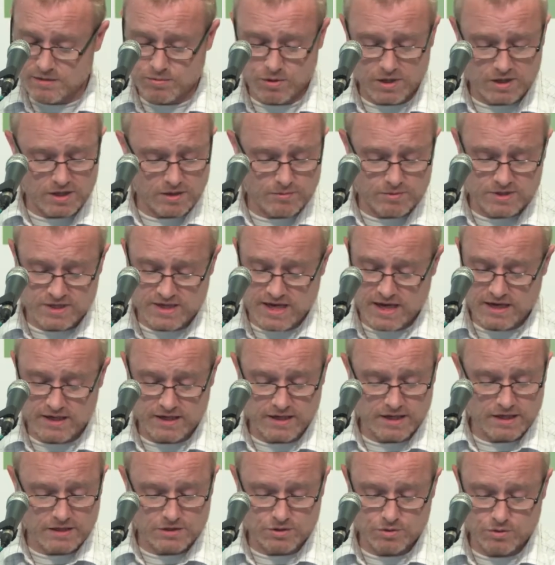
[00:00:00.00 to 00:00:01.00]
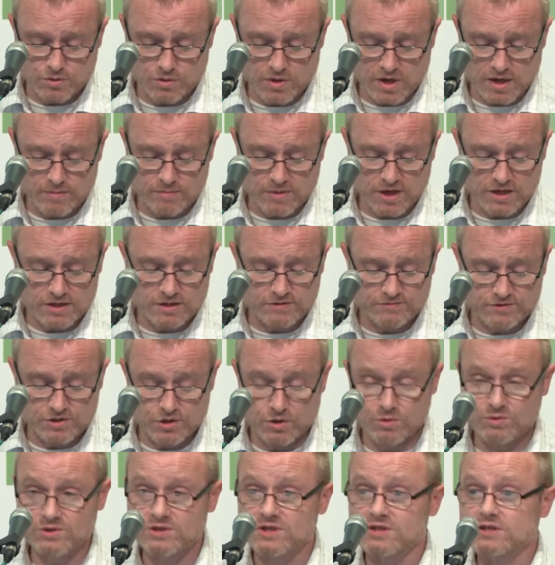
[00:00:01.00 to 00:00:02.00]
what I was getting into, I might have
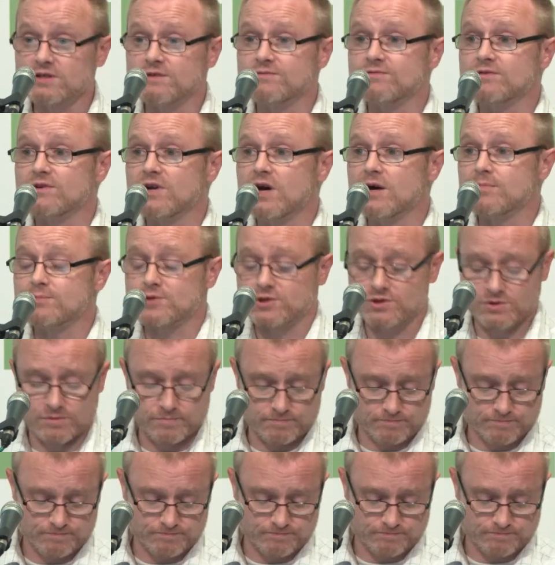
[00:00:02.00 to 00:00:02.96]
chosen a different option.